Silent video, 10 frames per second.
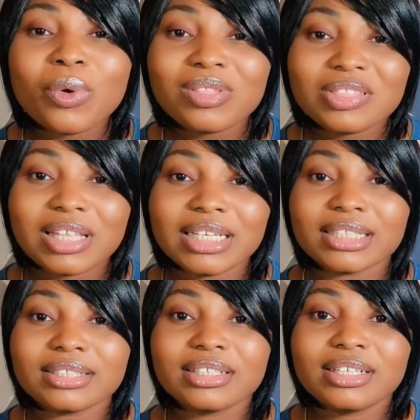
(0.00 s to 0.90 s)
one
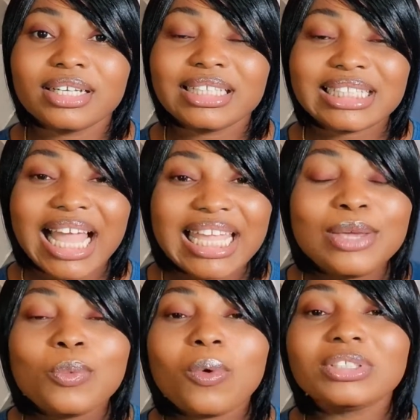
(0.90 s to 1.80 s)
thing, that
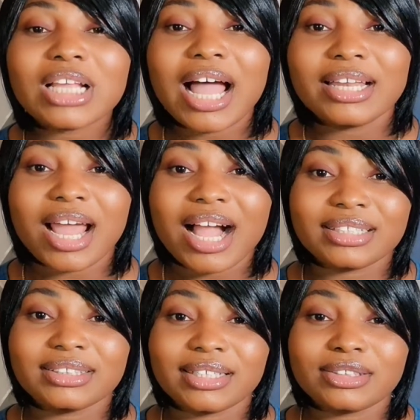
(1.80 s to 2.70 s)
he once had
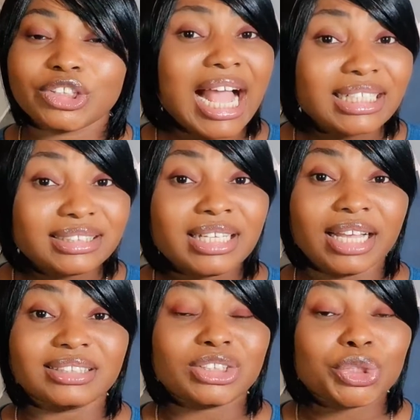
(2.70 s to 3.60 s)

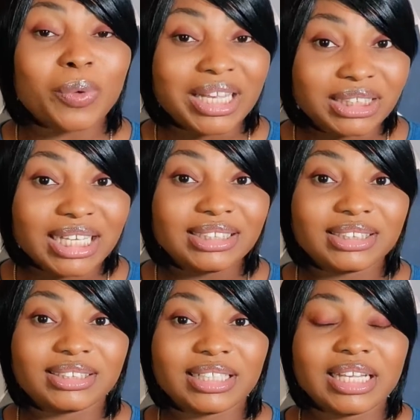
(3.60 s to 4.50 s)
access to
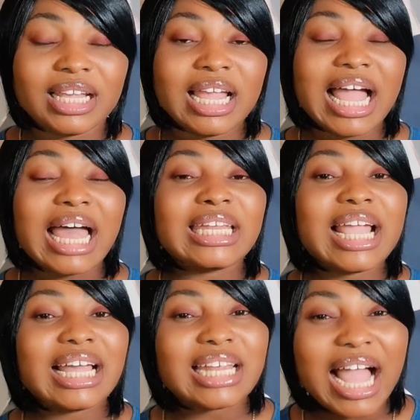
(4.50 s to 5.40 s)
identity, and he
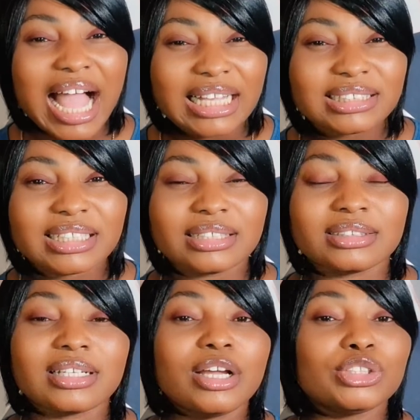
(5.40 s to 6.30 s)
had
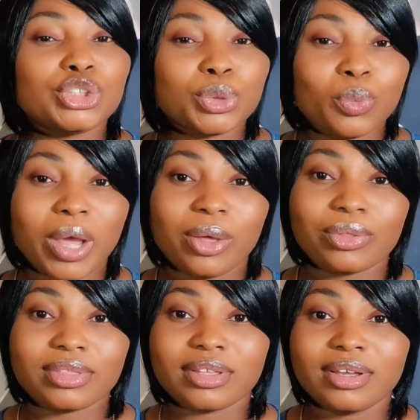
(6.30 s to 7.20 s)
access to
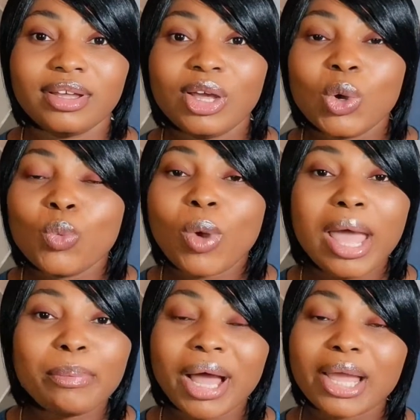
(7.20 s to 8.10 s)
wealth.
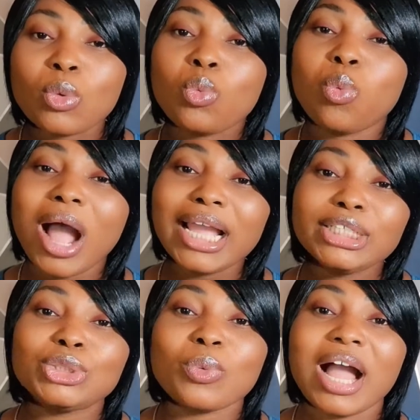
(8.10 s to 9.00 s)
Whereby, why
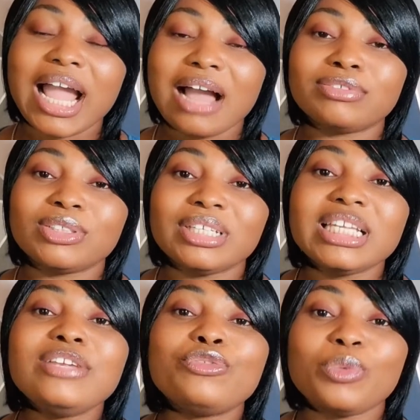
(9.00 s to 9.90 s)
do I have to
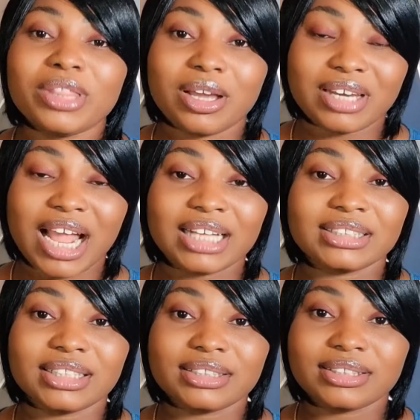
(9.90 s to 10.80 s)
live without
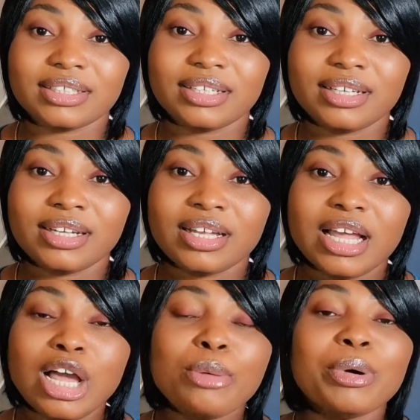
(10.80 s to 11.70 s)
access?
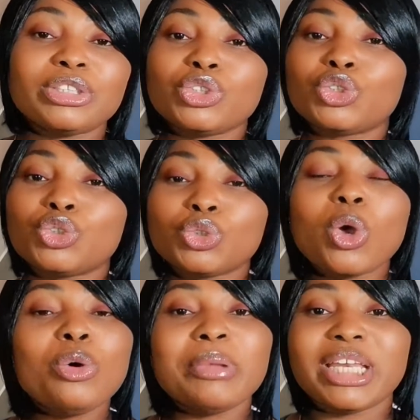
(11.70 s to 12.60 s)
But to
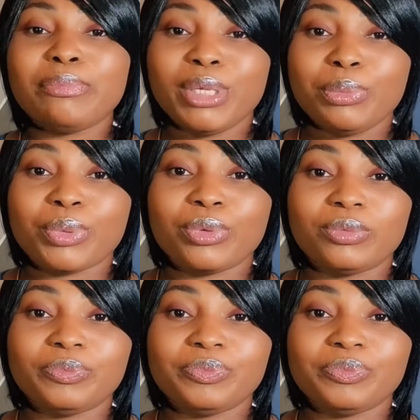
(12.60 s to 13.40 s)
so many people,